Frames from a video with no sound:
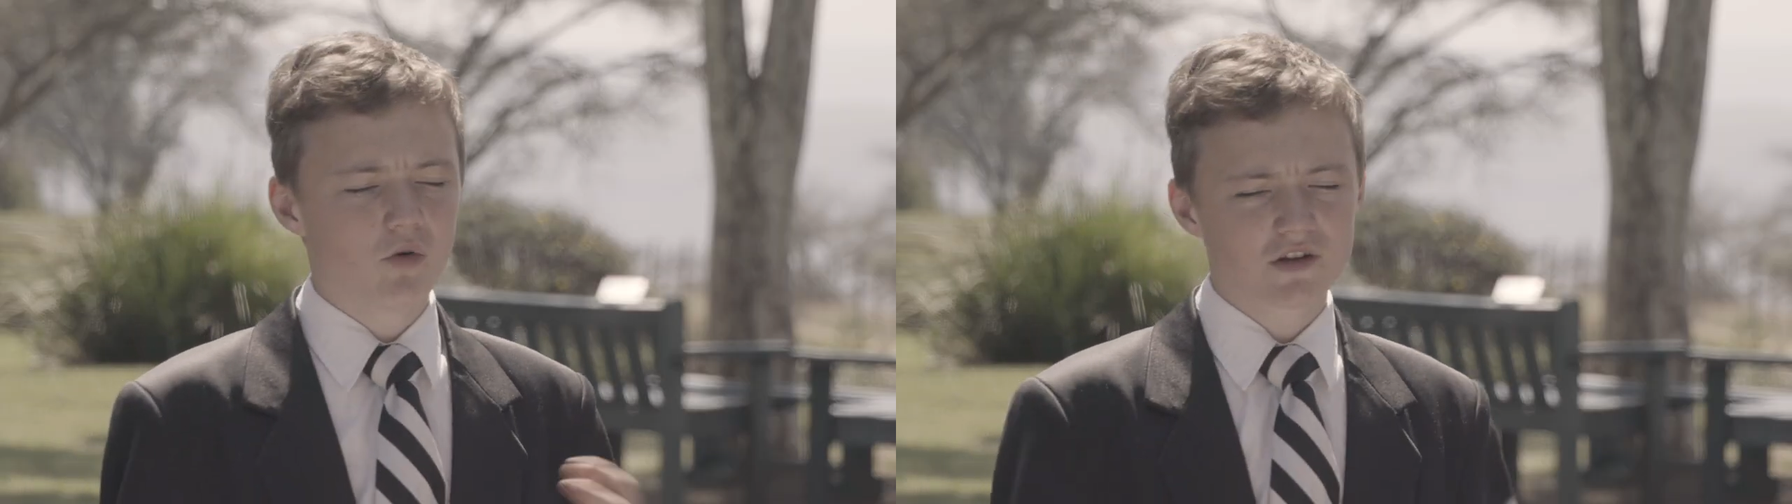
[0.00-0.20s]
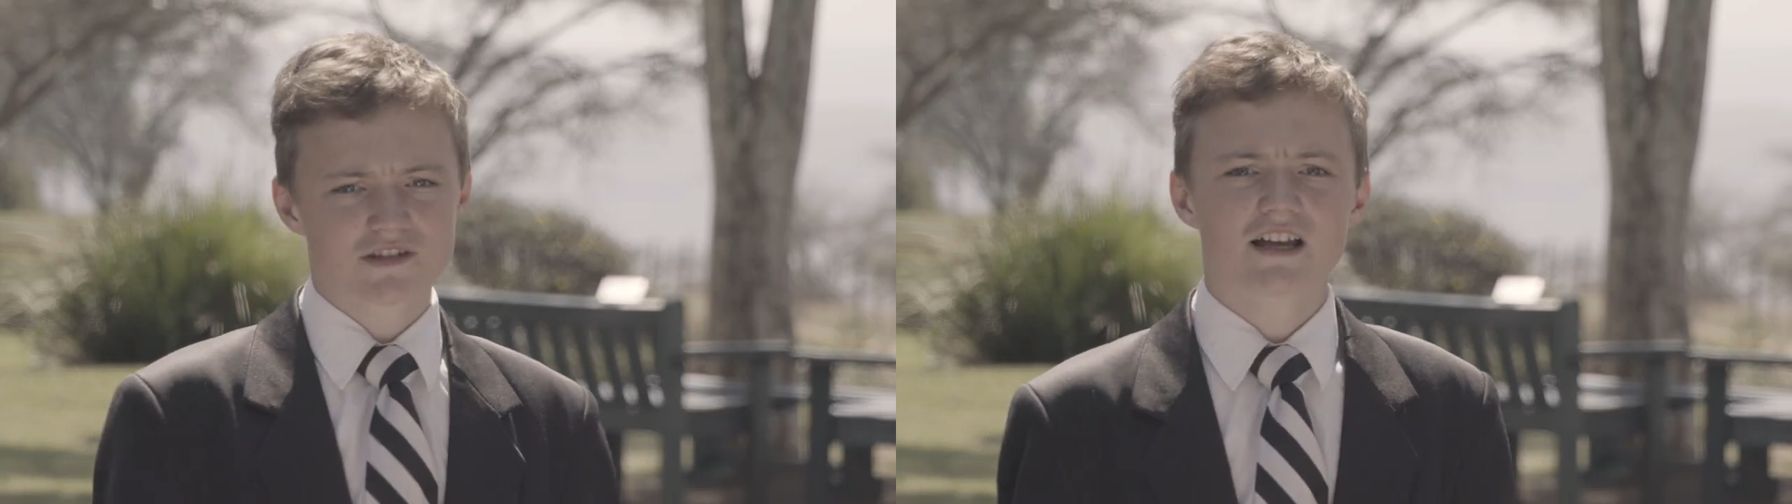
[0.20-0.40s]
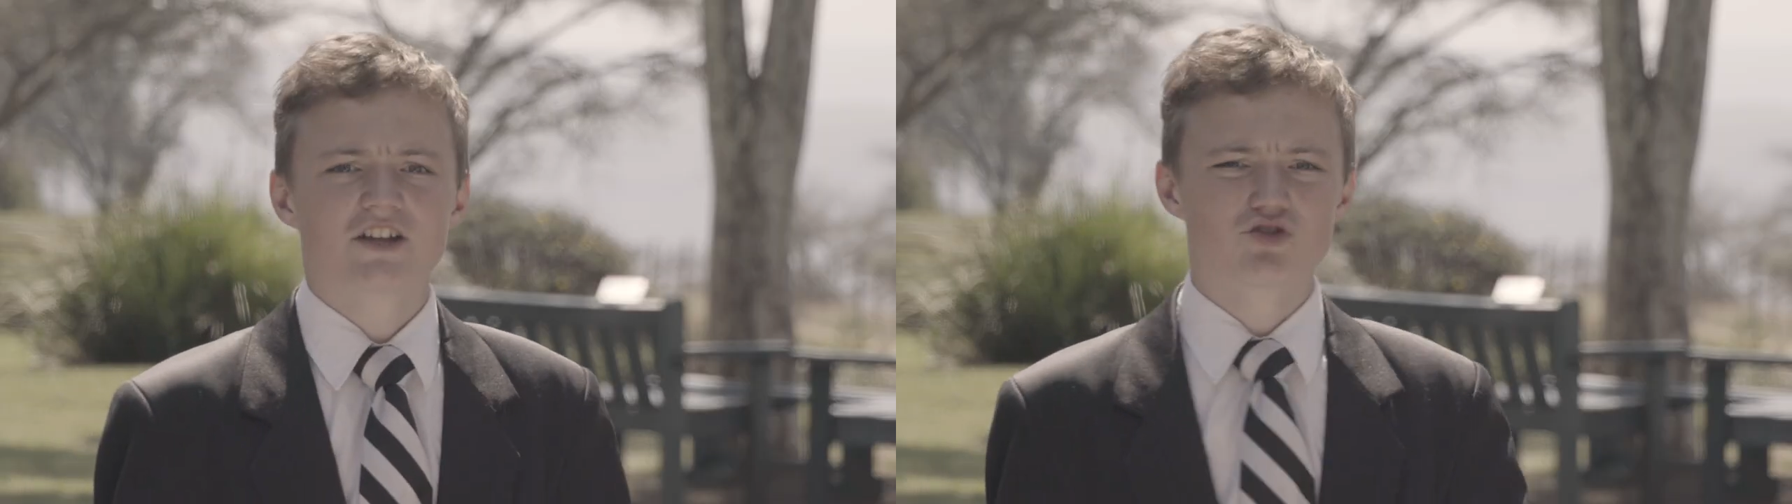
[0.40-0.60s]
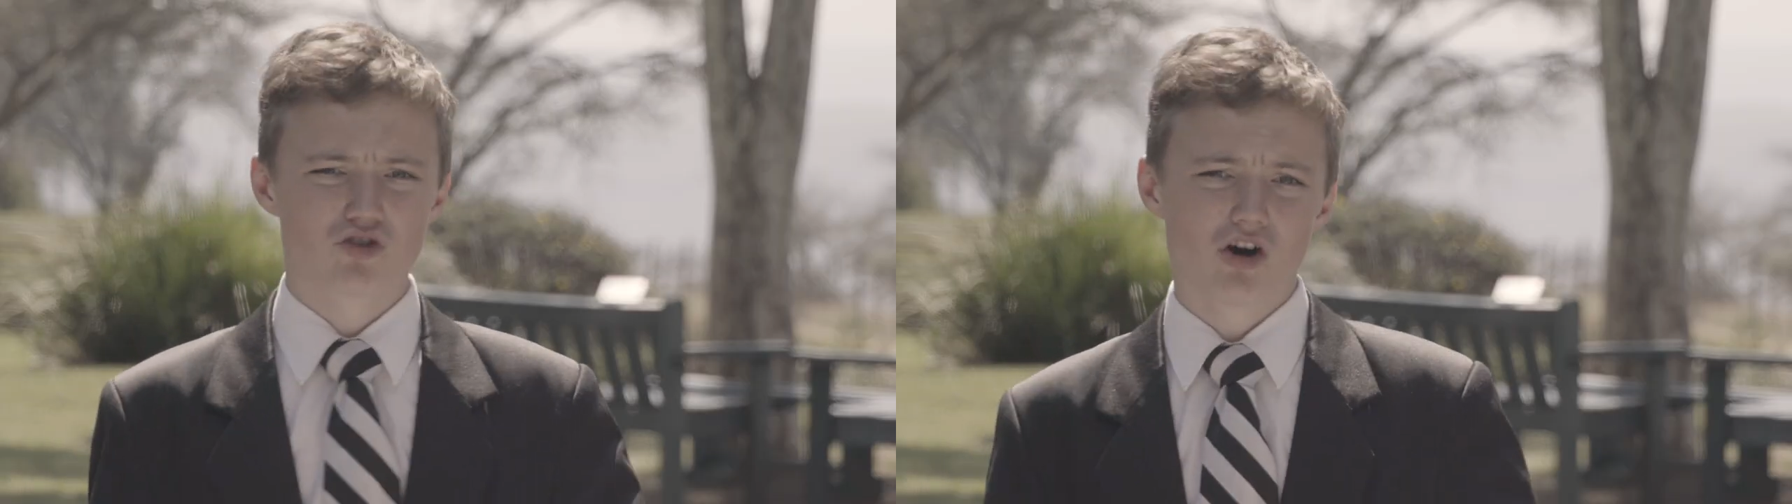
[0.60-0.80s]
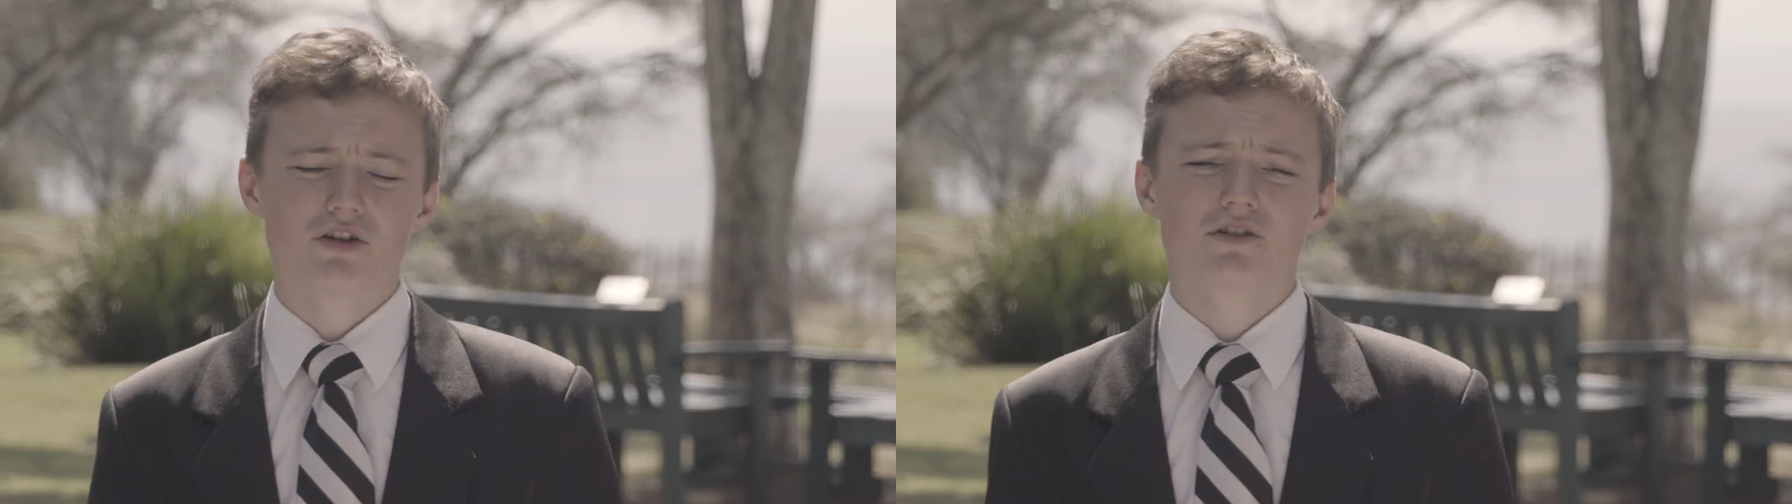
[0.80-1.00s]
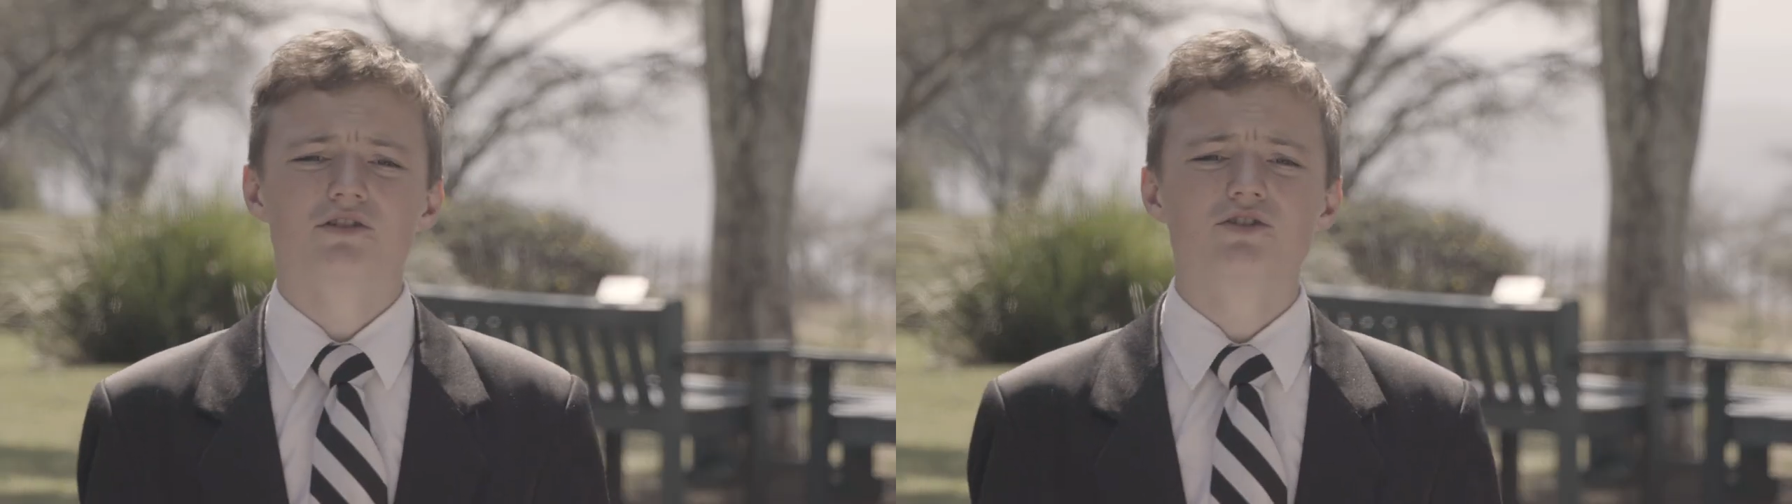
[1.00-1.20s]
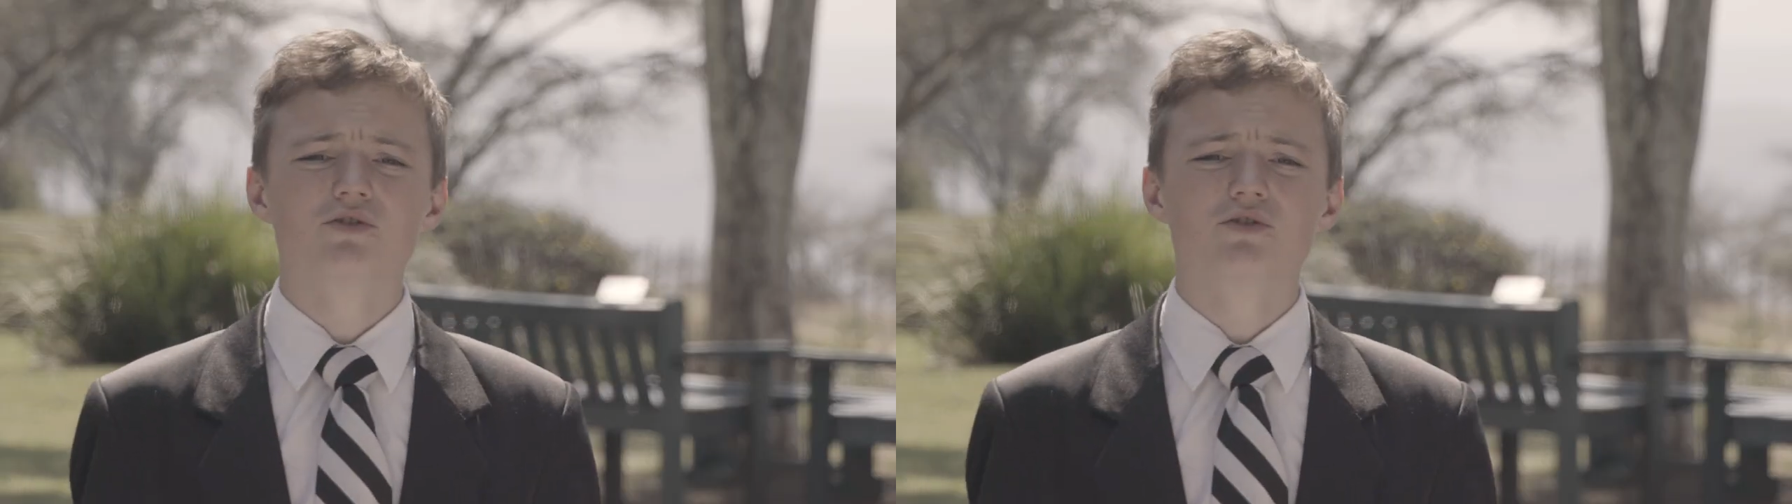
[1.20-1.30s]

what side you're on,